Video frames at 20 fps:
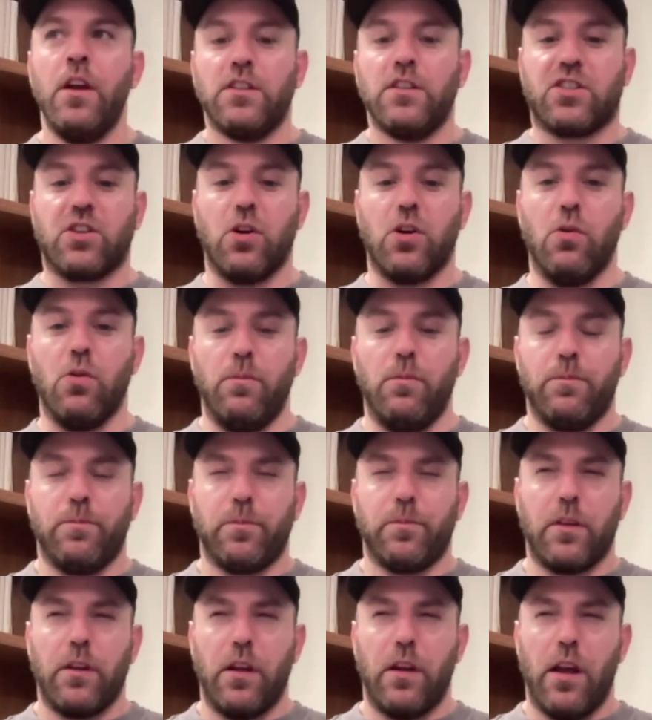So
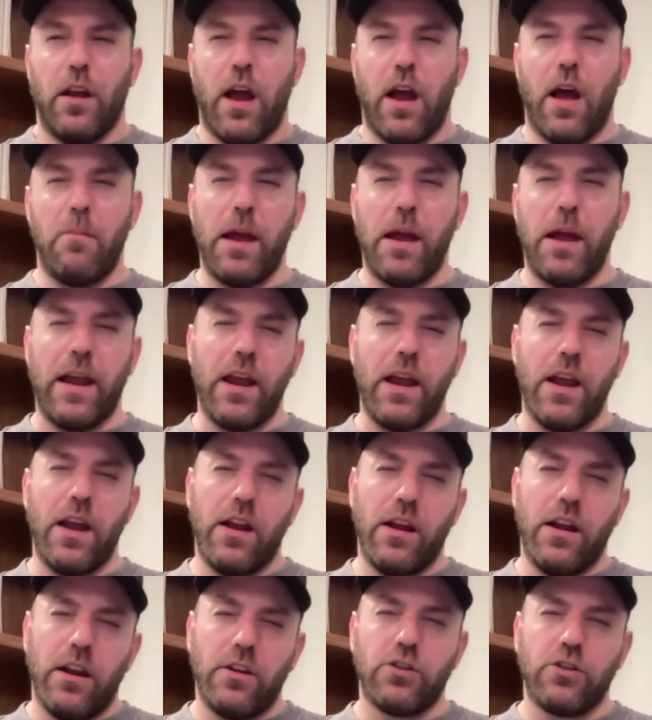I'm like
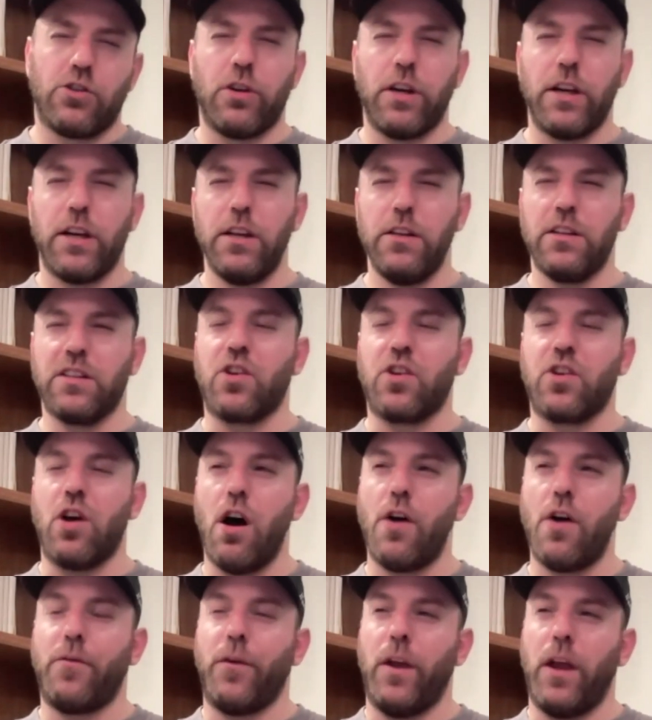drinking this
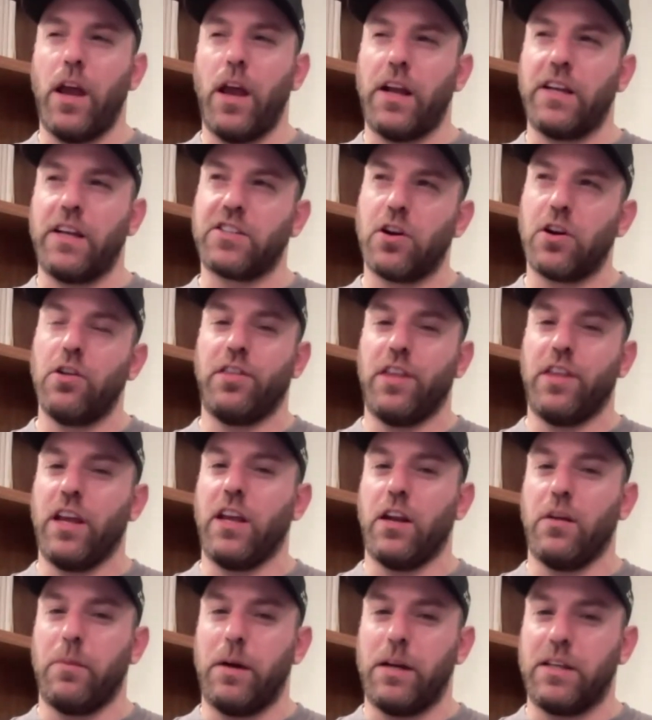coffee and I start
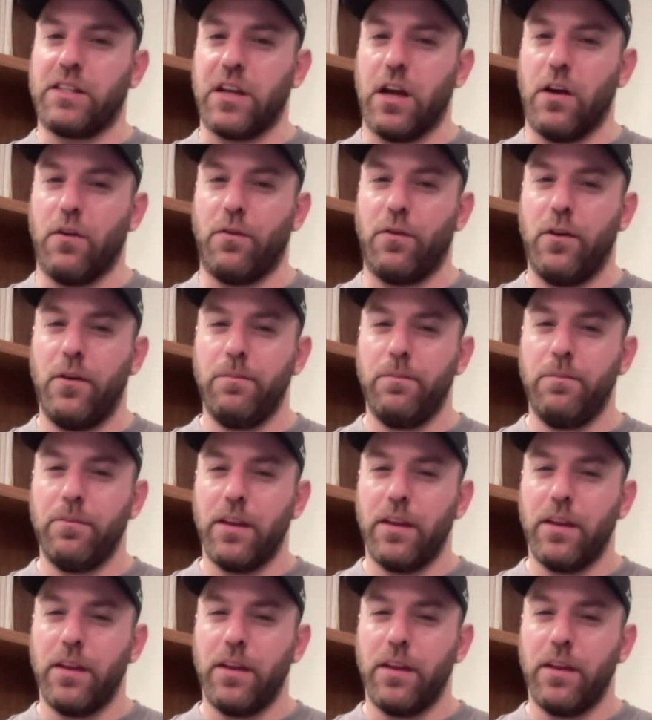thinking to myself,